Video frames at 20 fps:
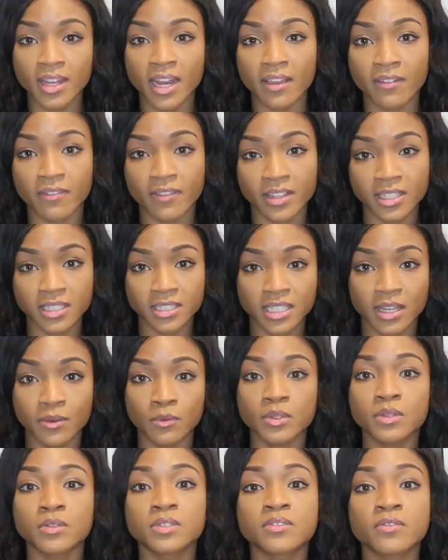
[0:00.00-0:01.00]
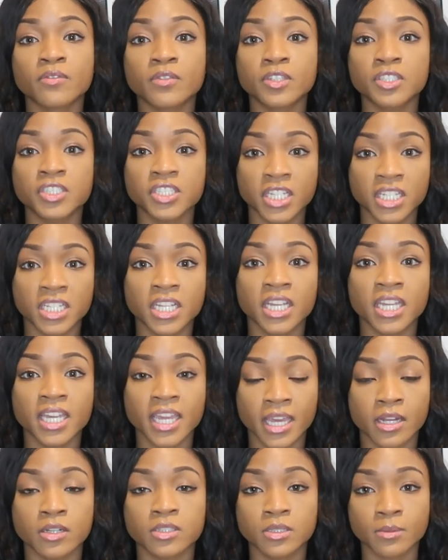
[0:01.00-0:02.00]
that I fell in love with is Virginia
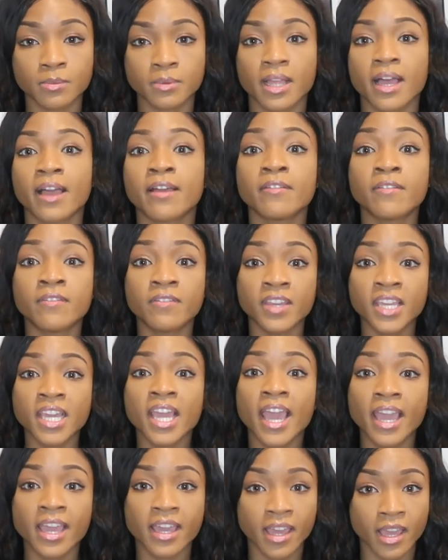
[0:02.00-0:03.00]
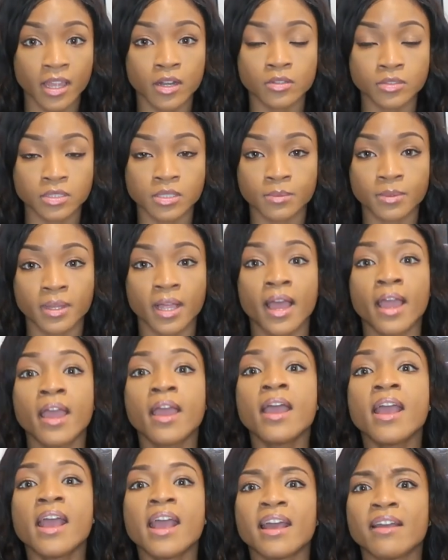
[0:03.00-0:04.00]
Candle Supply, V A Candle Supply.
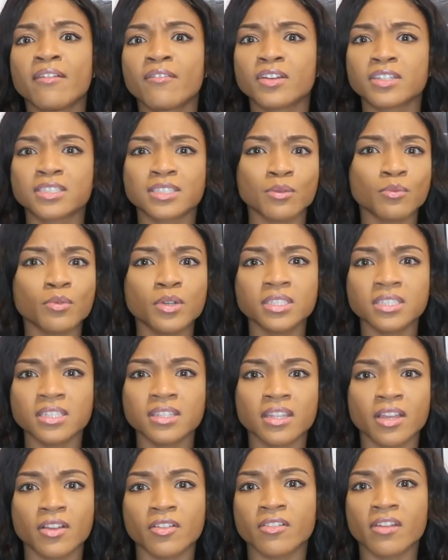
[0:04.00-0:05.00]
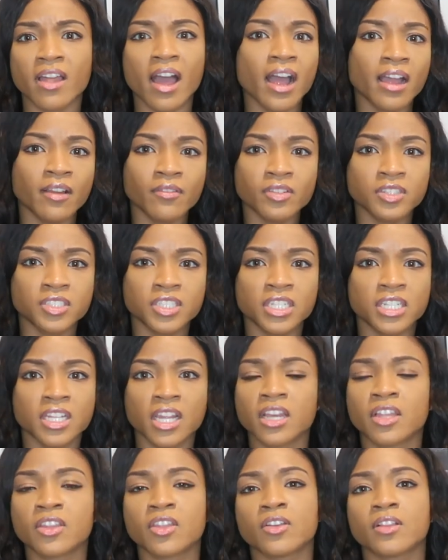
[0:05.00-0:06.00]
For some reason, they're not in
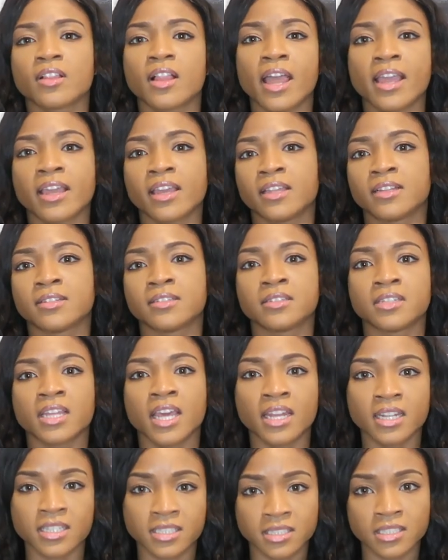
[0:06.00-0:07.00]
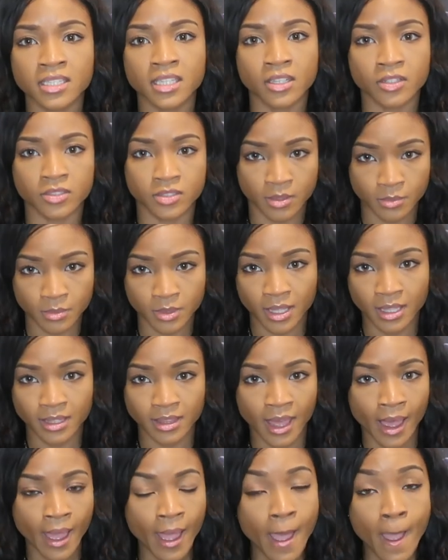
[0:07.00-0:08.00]
Virginia, they're like in Tennessee or something like
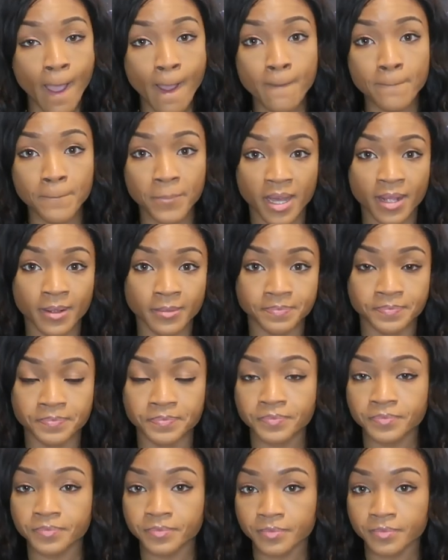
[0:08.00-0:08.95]
that. But